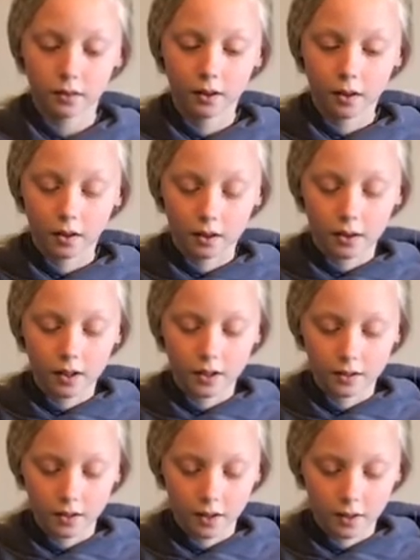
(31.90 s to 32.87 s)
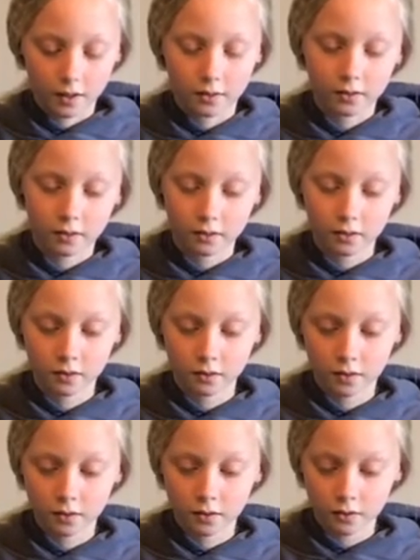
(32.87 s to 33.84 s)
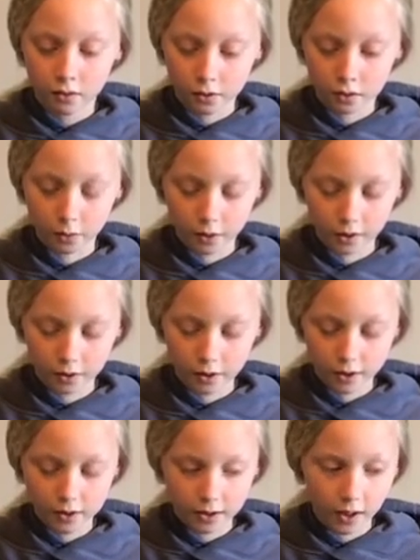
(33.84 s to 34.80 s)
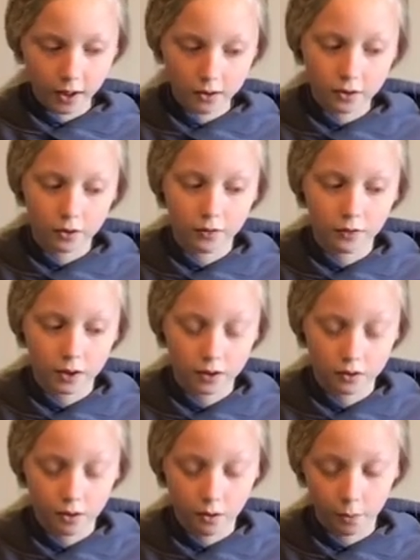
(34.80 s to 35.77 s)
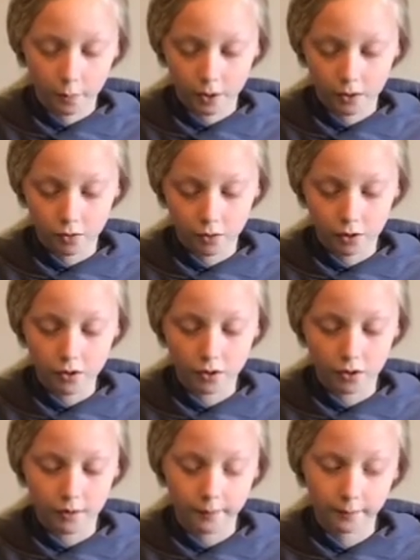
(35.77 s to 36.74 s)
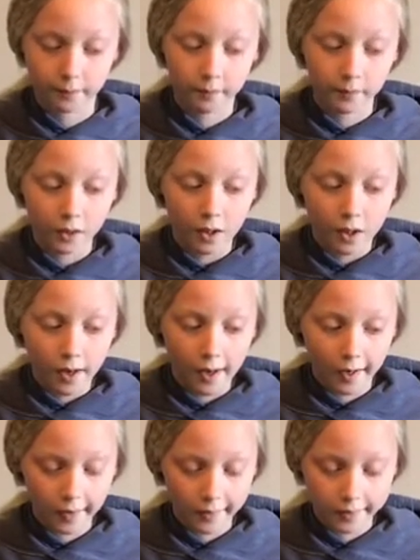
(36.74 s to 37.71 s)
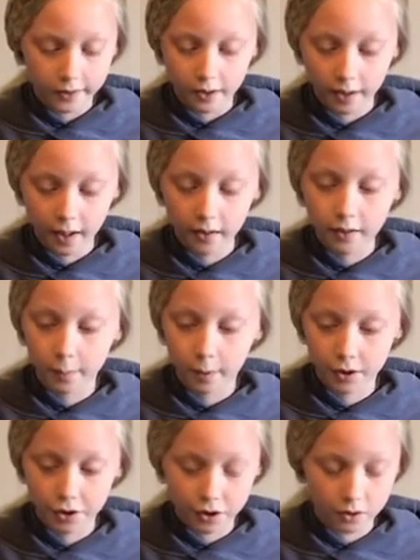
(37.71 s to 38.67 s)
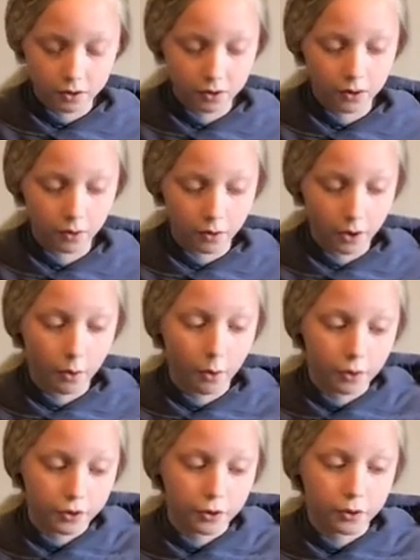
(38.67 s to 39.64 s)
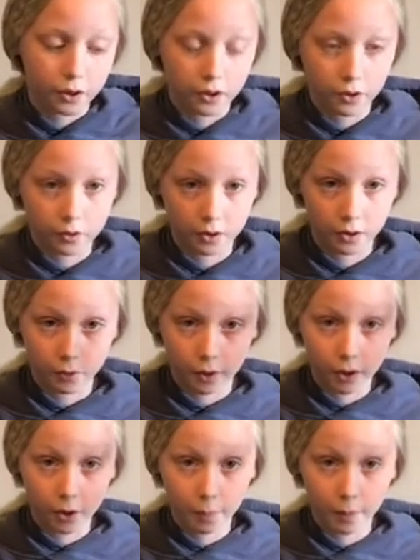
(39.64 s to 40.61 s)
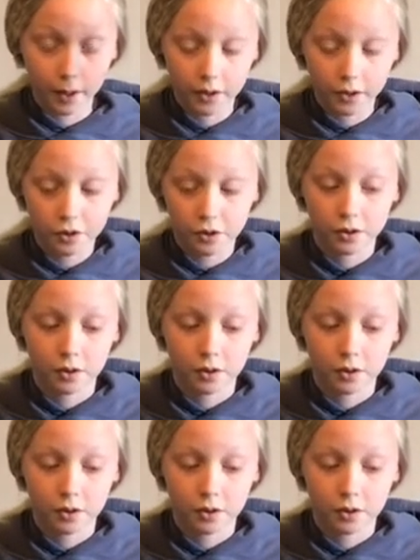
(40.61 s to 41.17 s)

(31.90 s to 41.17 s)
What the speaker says: on the inside. So you'll want to crease that so it fits in a hole punch when you do it. And to get the punches or the holes, you can use a 3-hole punch